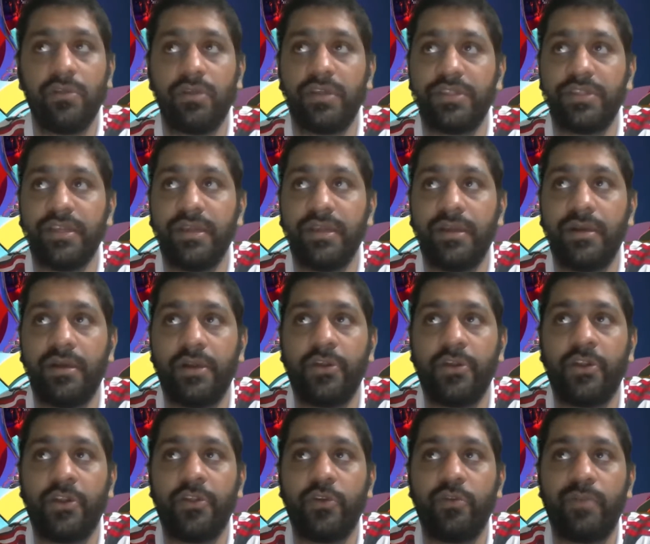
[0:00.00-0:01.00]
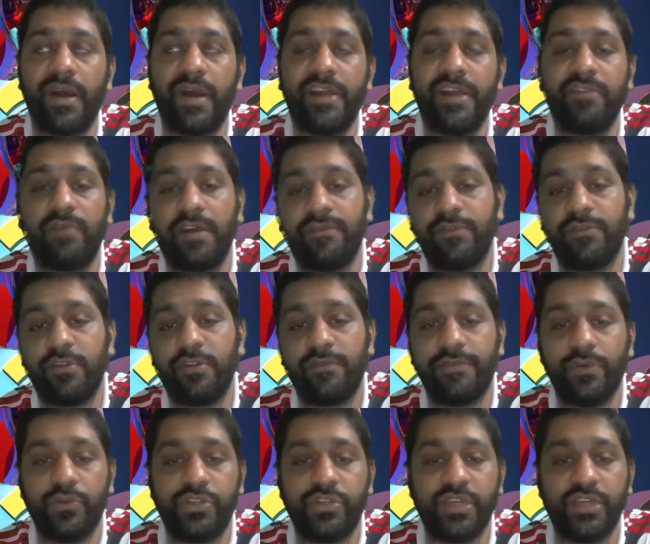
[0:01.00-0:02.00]
I think Donnarumma is one for the
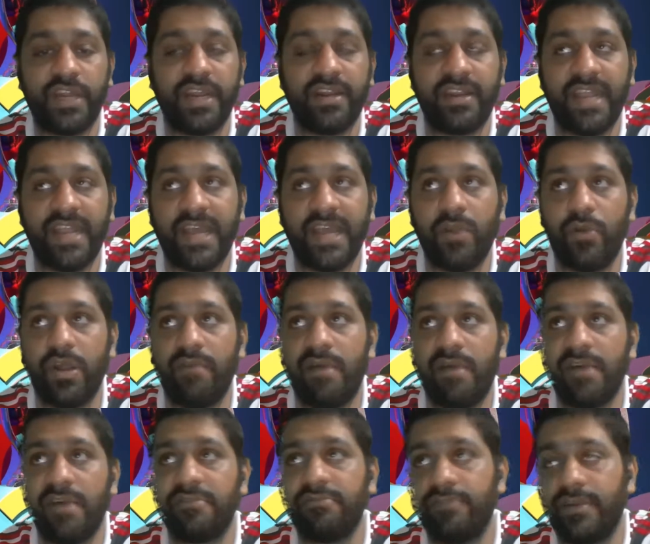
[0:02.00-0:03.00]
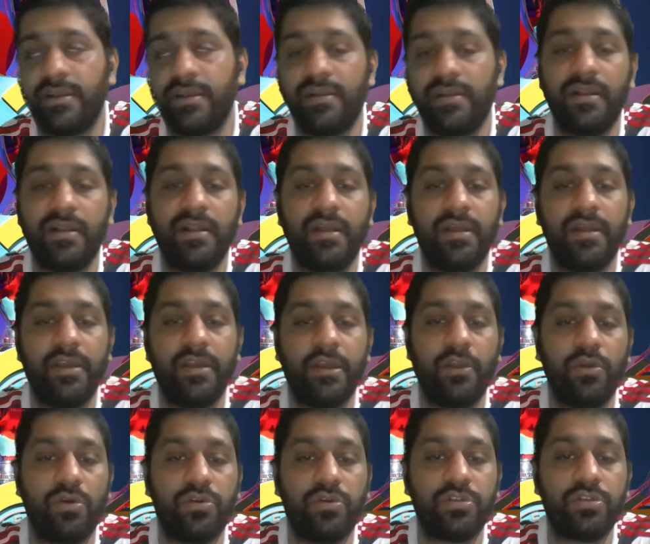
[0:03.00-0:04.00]
future, and Keylor Navas will,
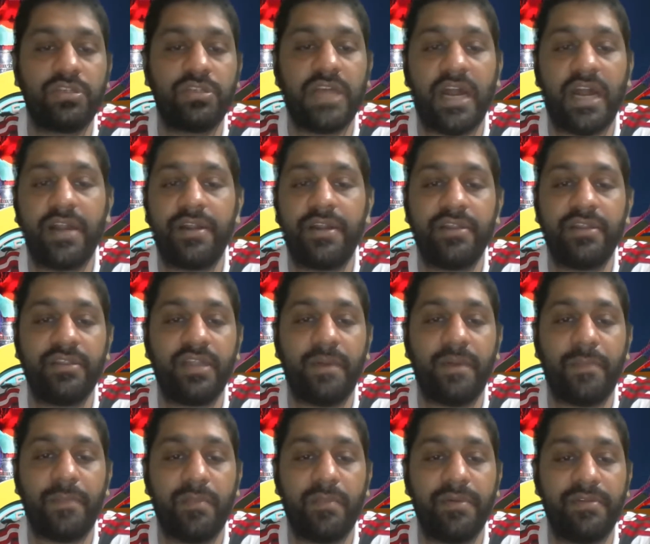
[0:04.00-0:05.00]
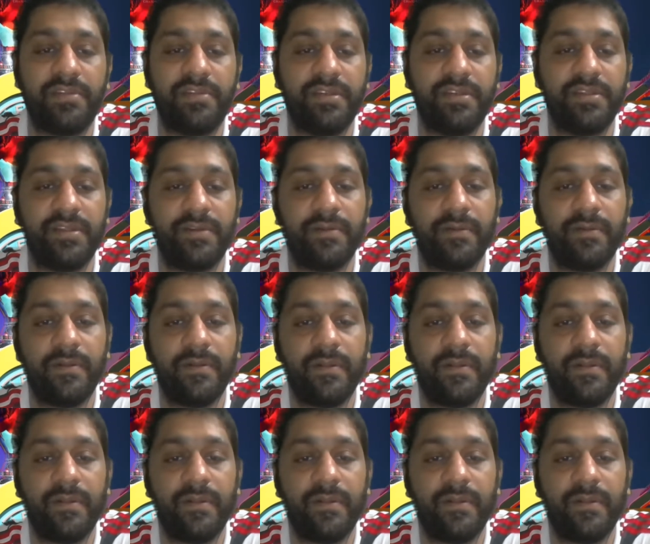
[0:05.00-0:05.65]
start in the upcoming season.